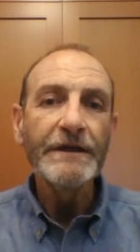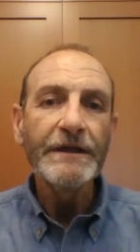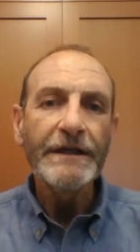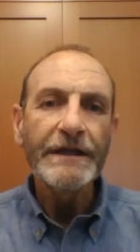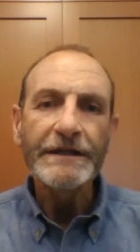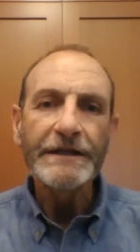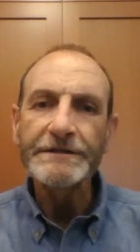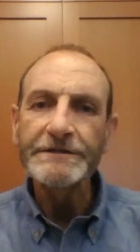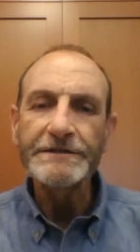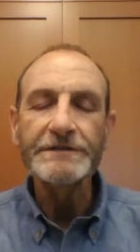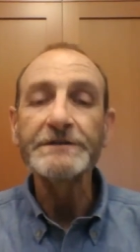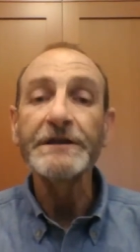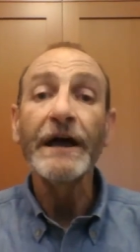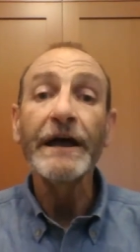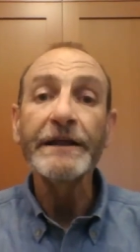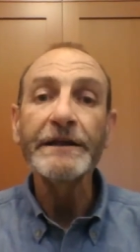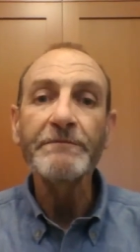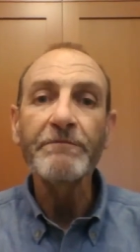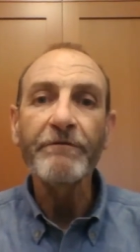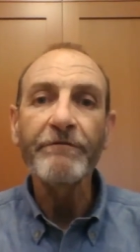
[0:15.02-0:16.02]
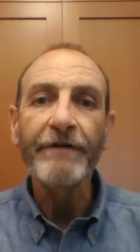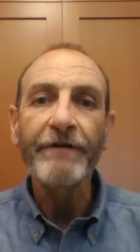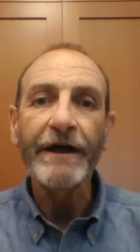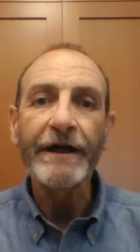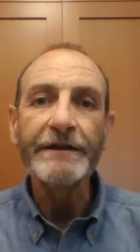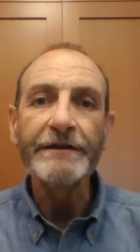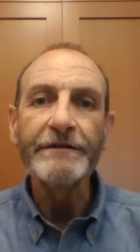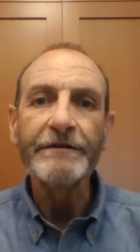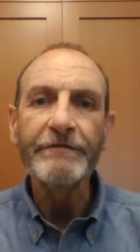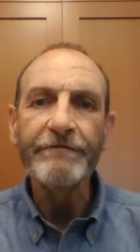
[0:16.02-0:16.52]
It's designed to
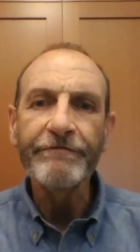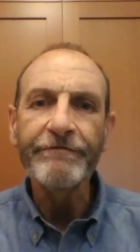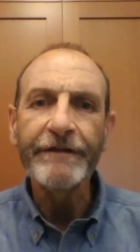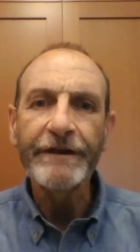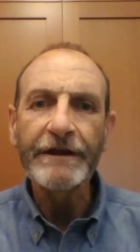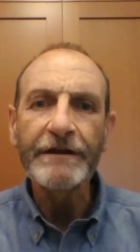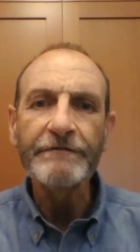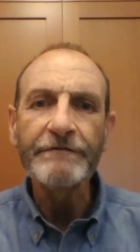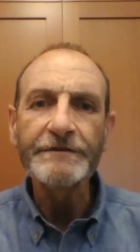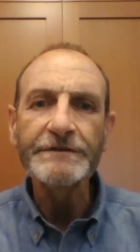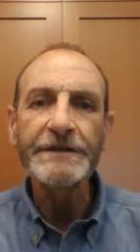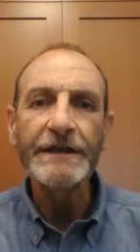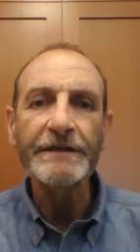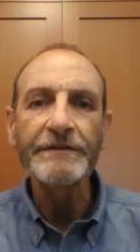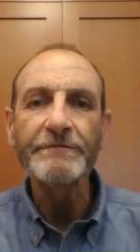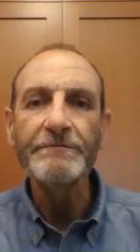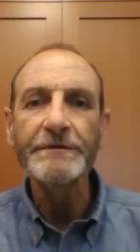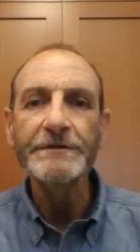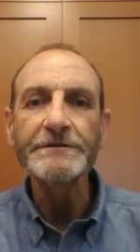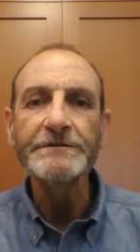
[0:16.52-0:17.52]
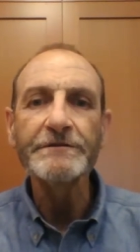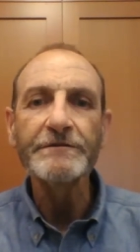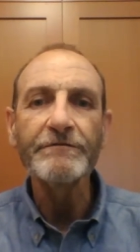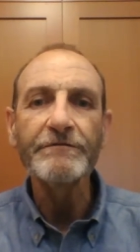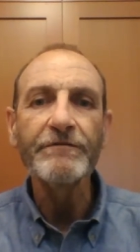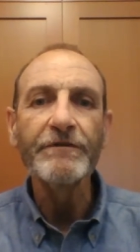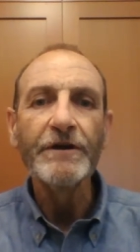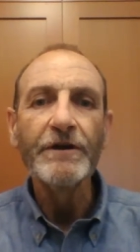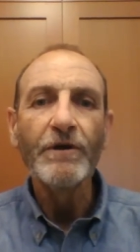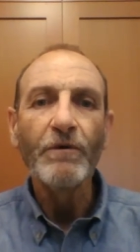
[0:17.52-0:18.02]
provide definitive assessments
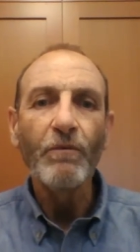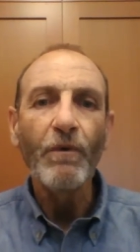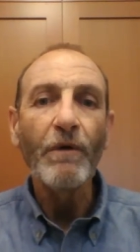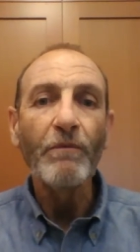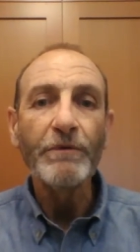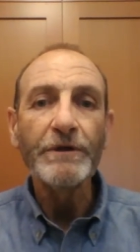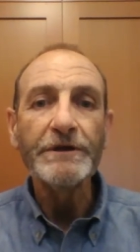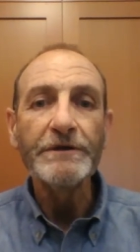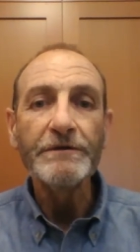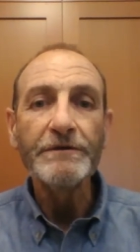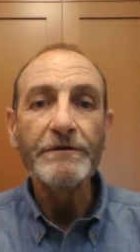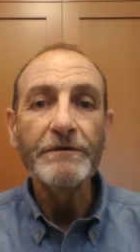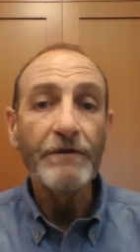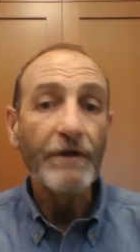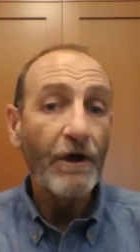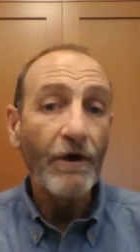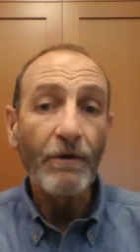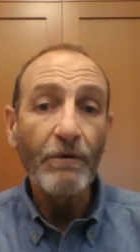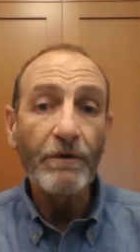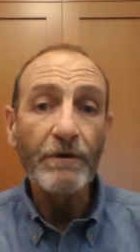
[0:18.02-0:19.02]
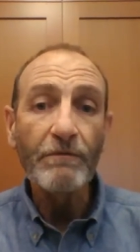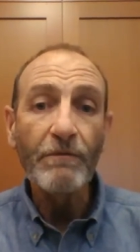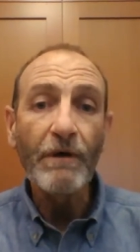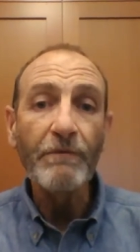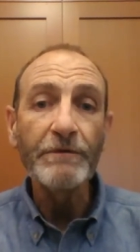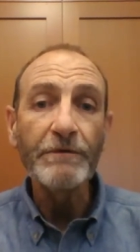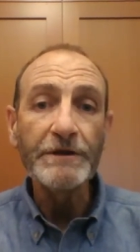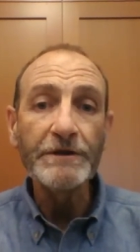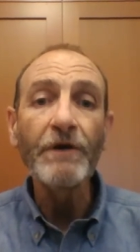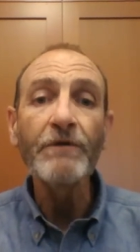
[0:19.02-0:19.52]
of what we know and
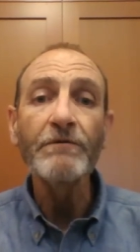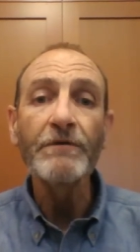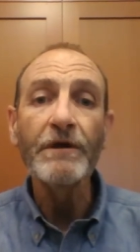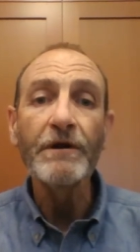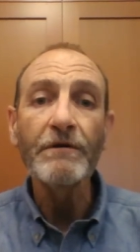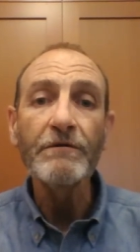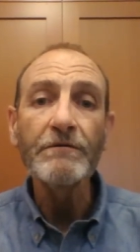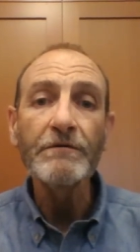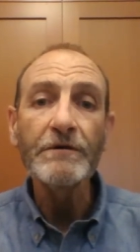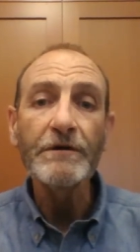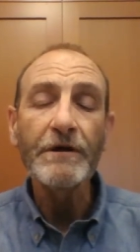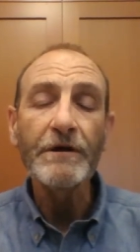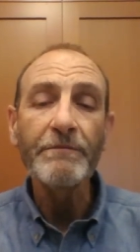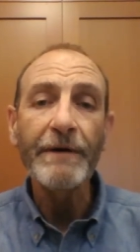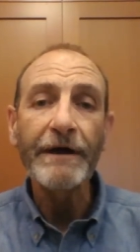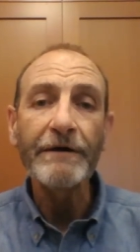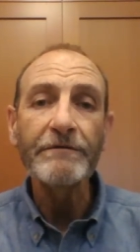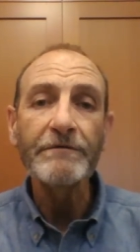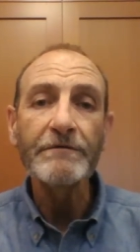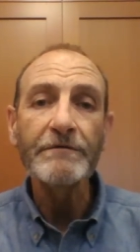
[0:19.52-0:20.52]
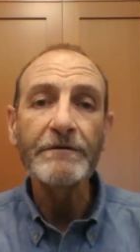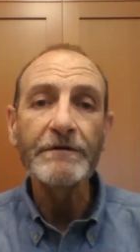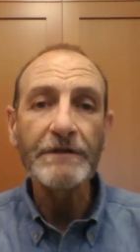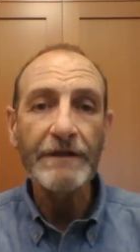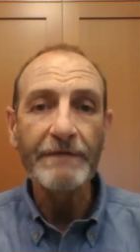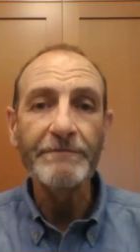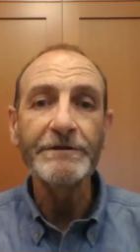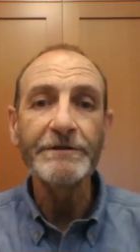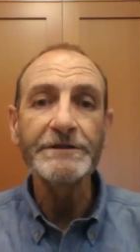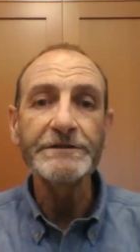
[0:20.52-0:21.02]
what we don't know about
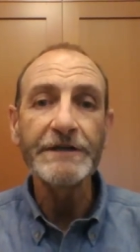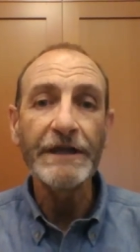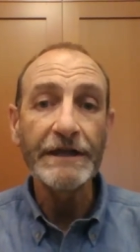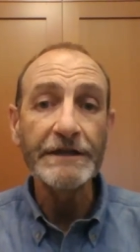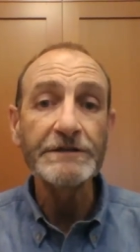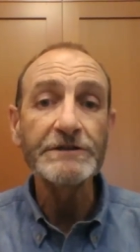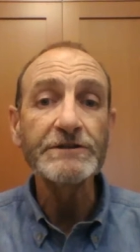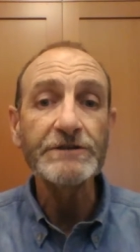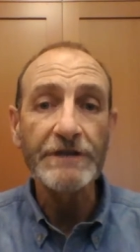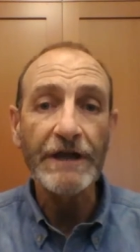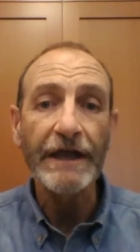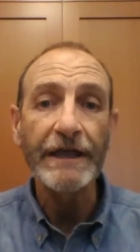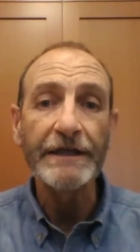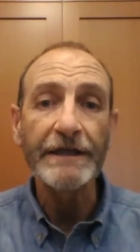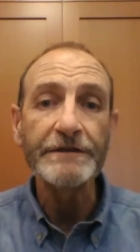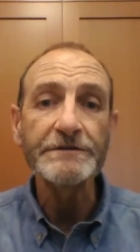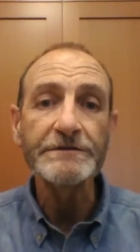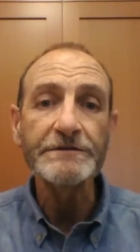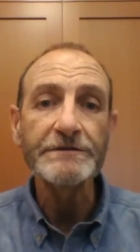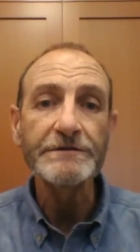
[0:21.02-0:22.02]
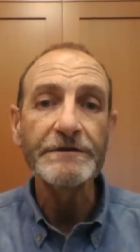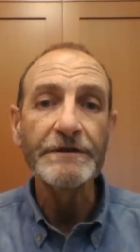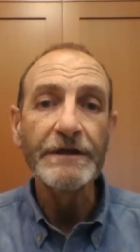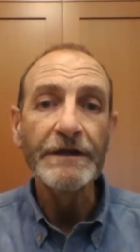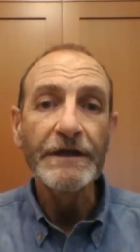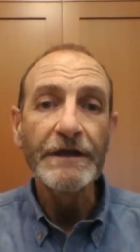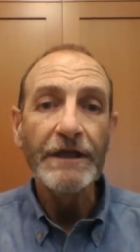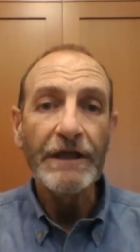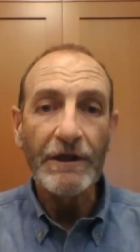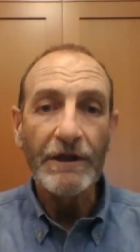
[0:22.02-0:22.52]
climate change science.
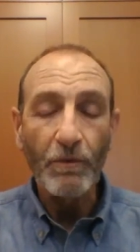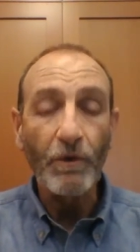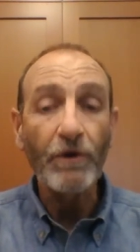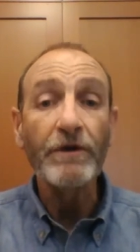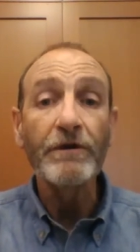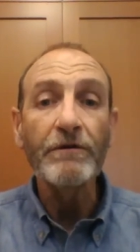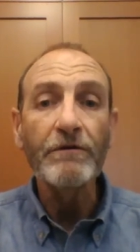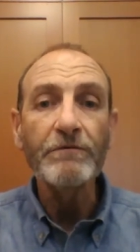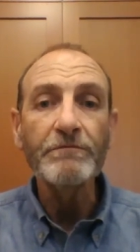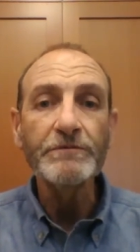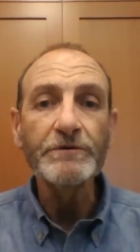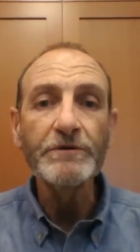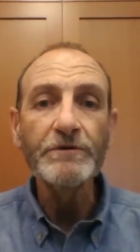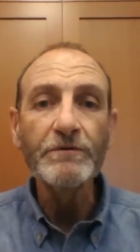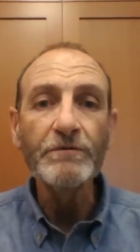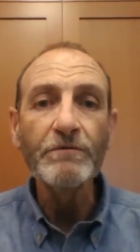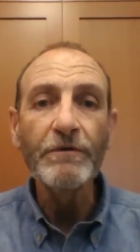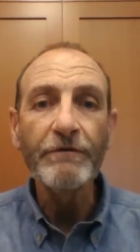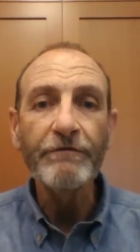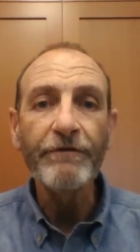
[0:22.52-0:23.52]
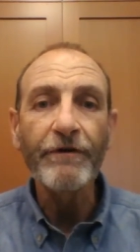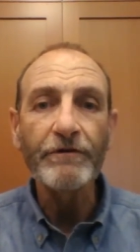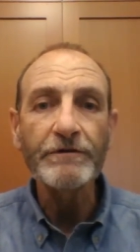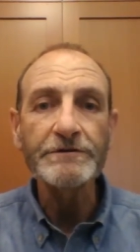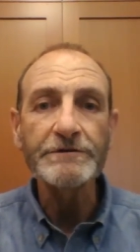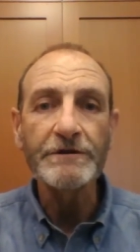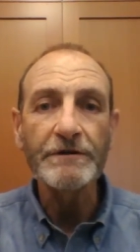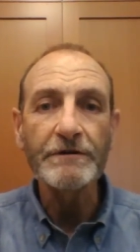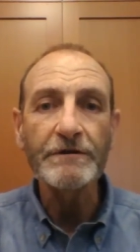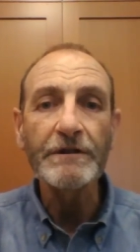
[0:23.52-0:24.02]
In Working Group 2, we
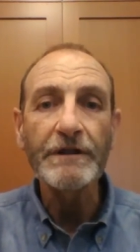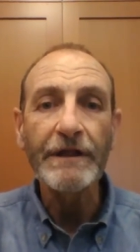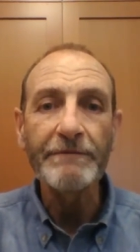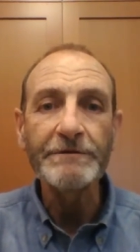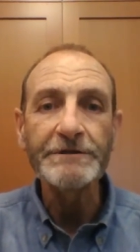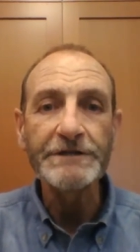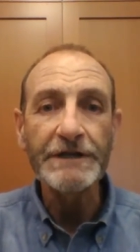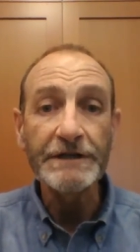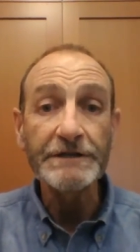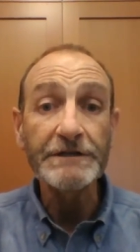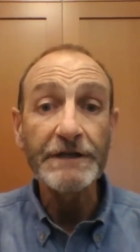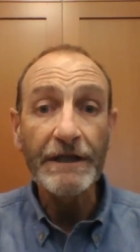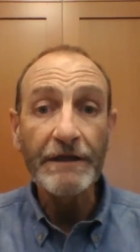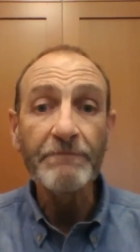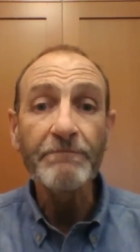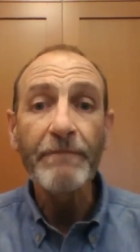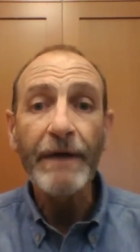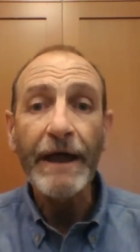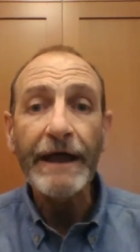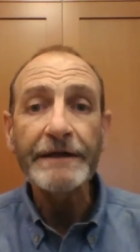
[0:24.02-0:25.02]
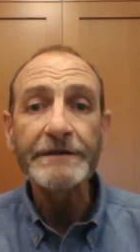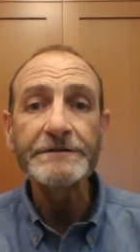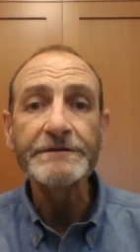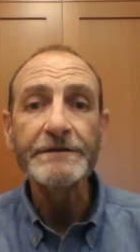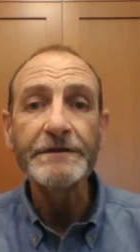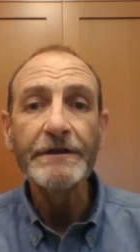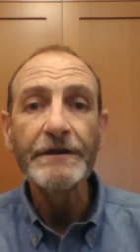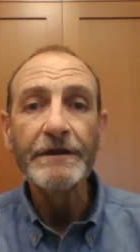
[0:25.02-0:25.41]
focus on climate change impacts,